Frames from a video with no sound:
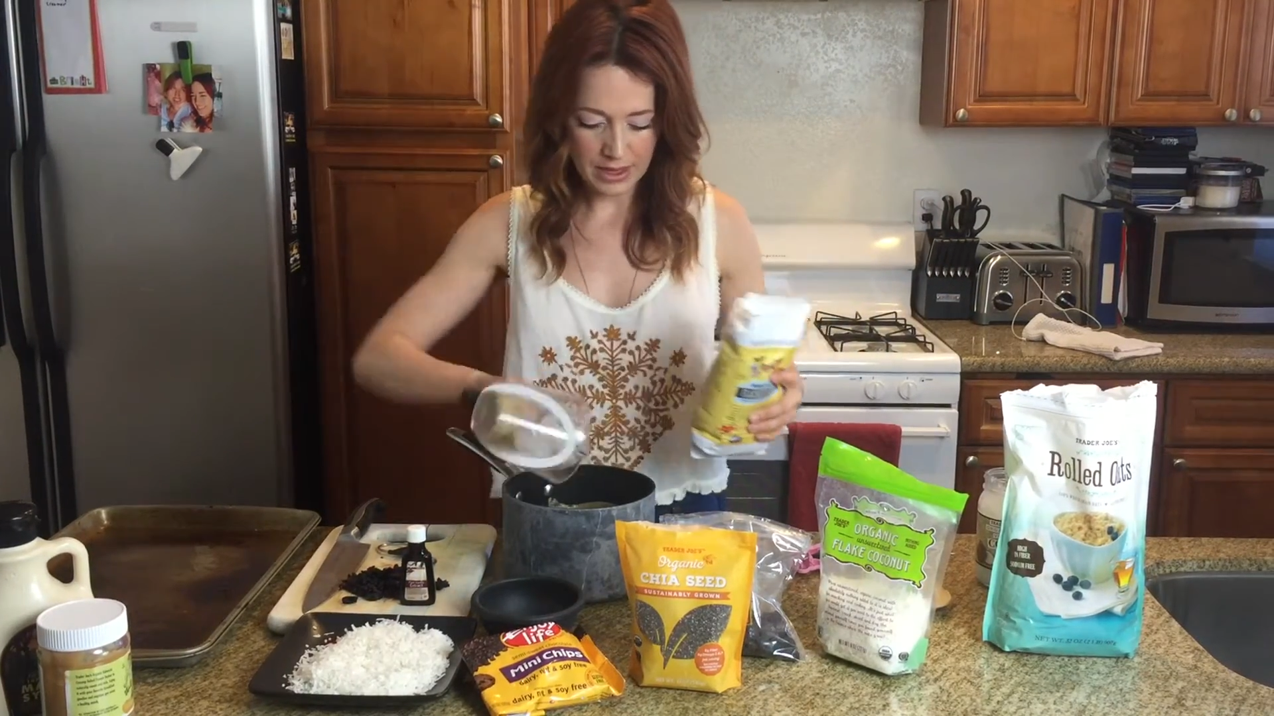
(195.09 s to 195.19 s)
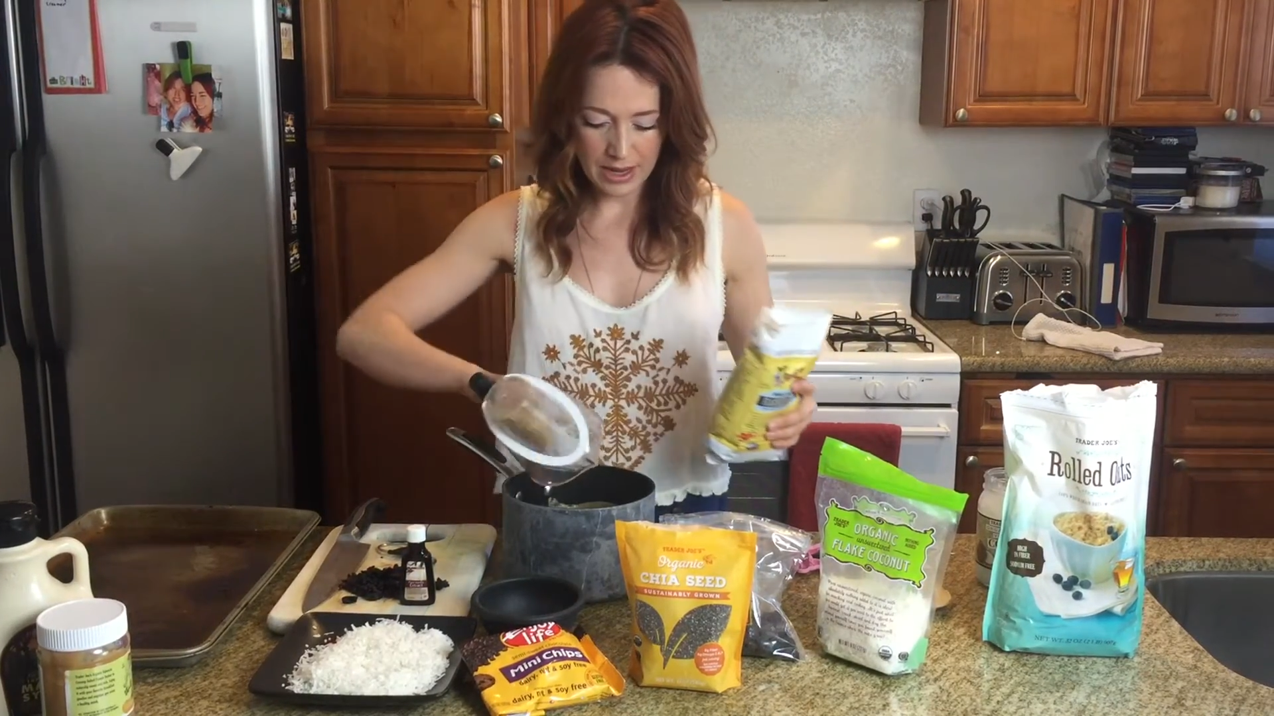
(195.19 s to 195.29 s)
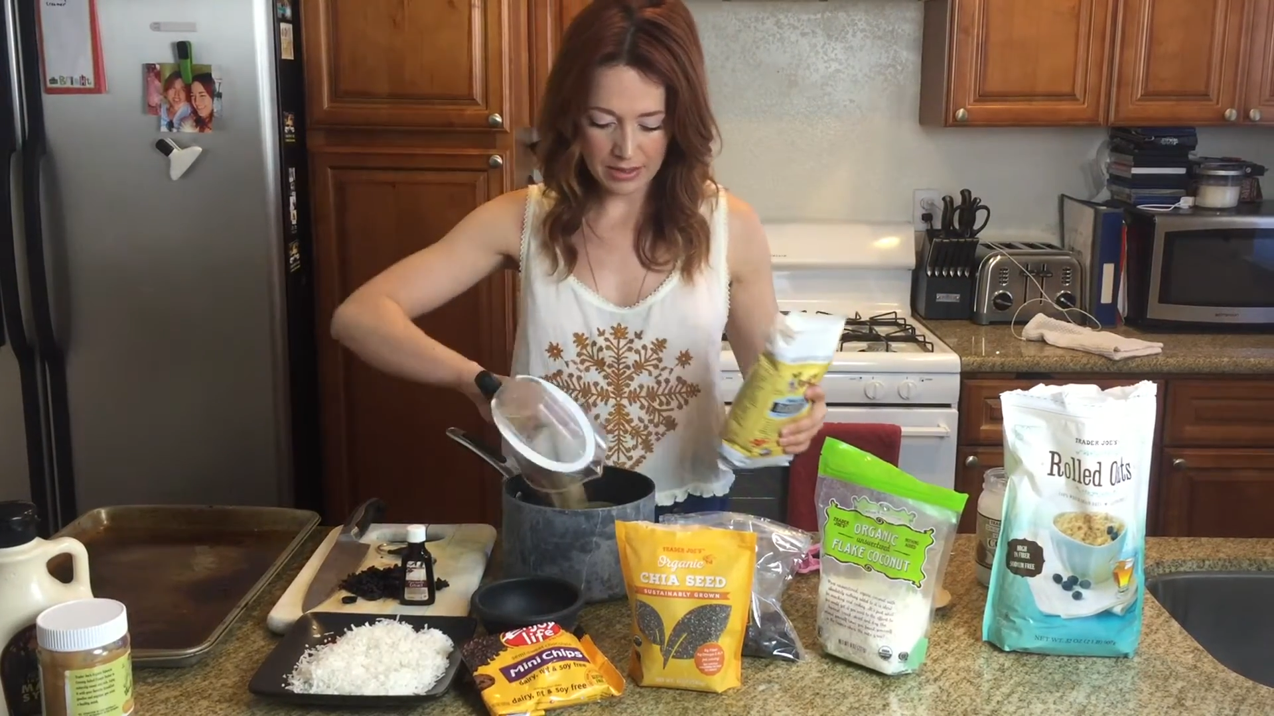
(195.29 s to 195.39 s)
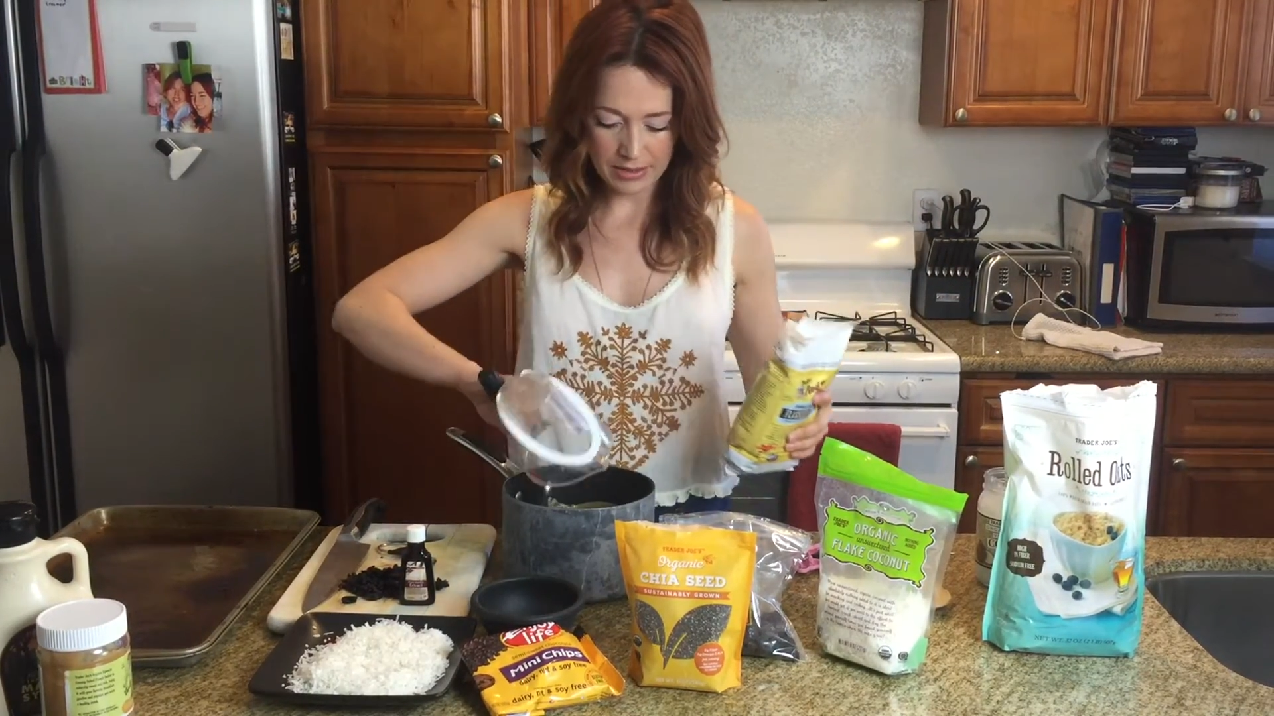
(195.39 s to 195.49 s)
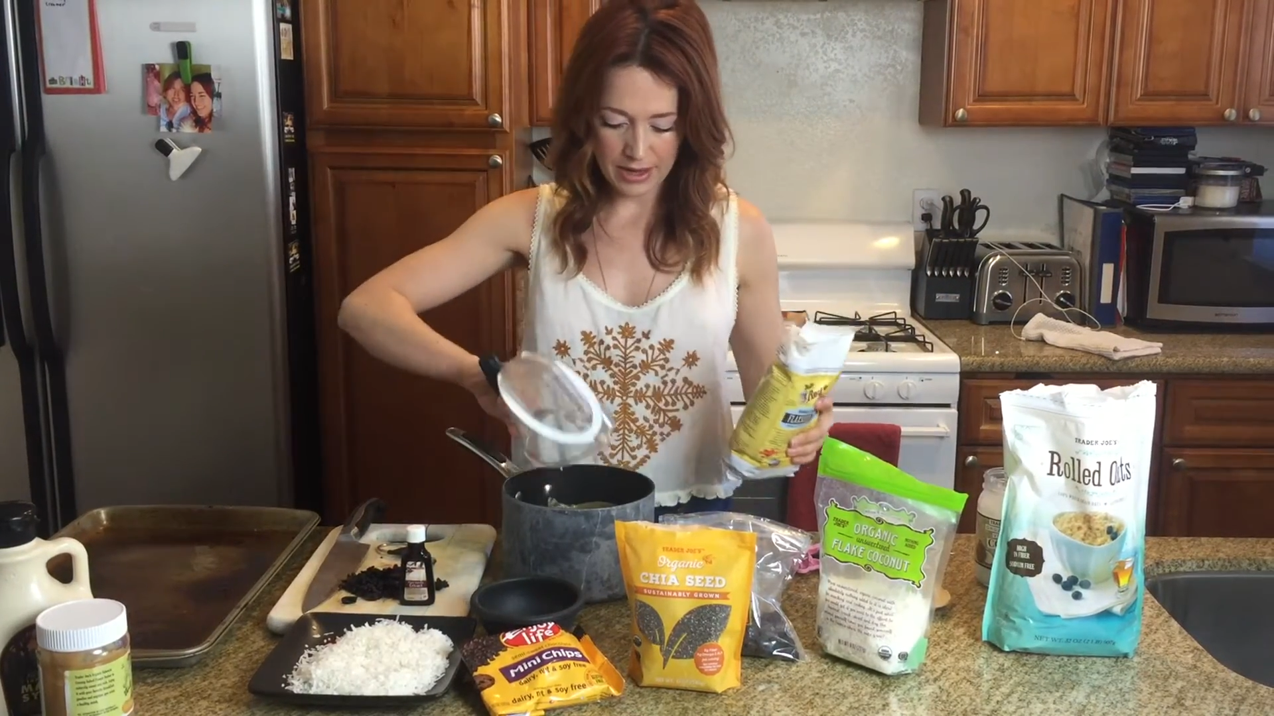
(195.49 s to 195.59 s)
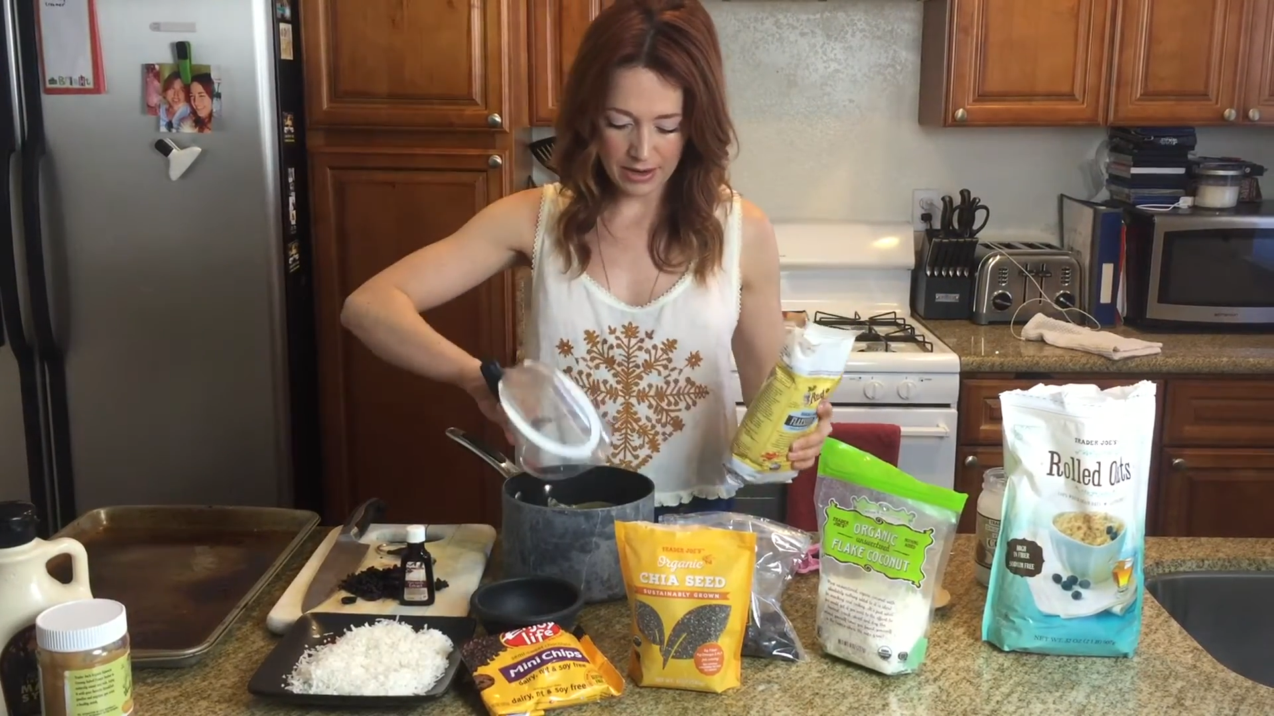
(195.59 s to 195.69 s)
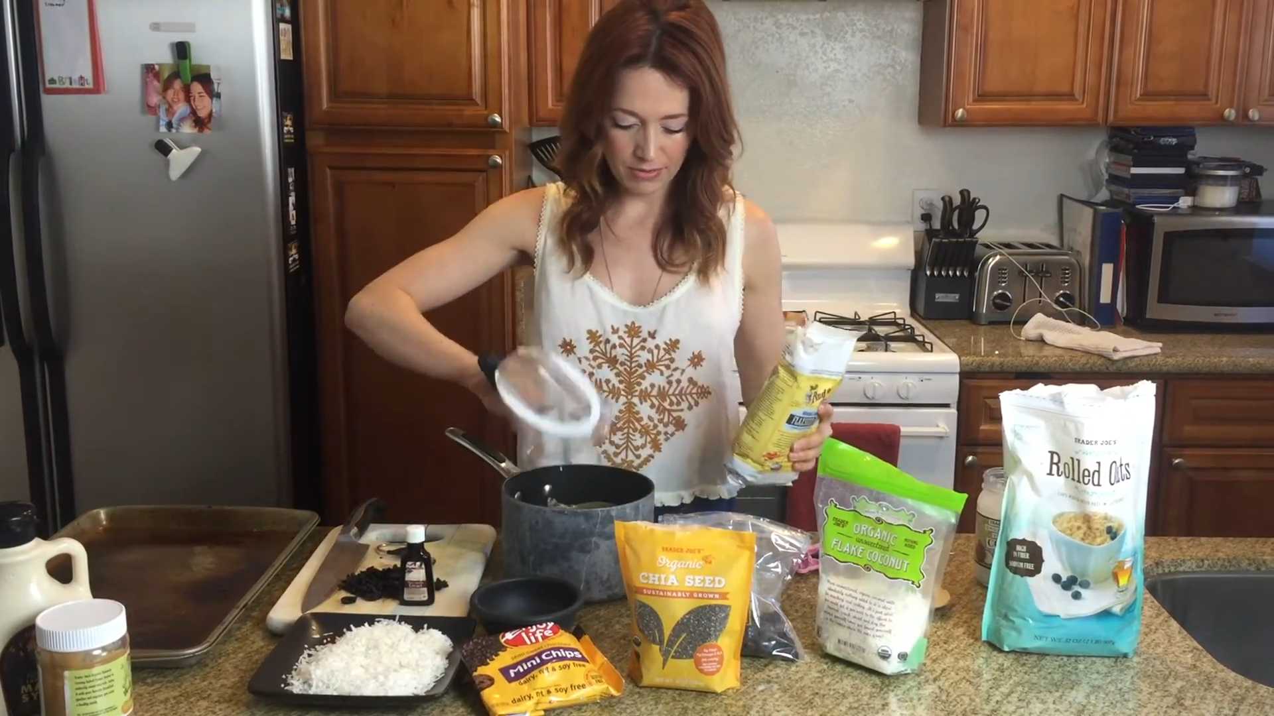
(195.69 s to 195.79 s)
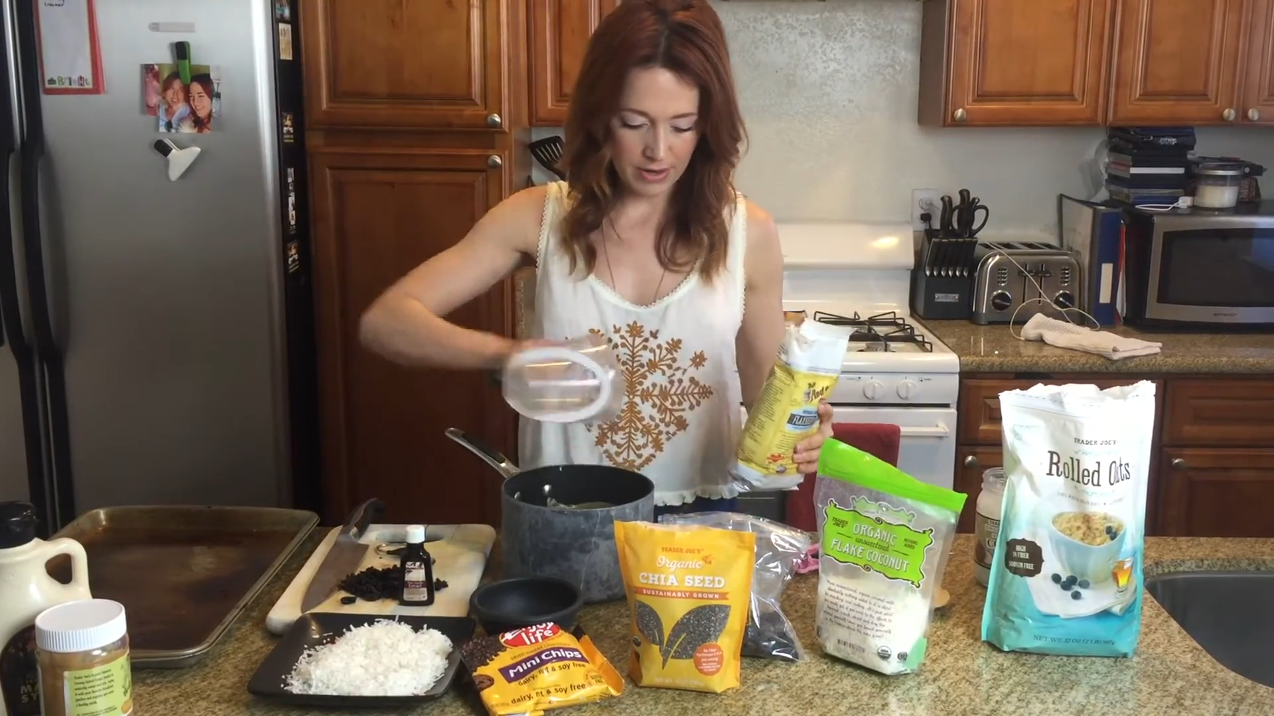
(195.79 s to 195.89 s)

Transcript: Add that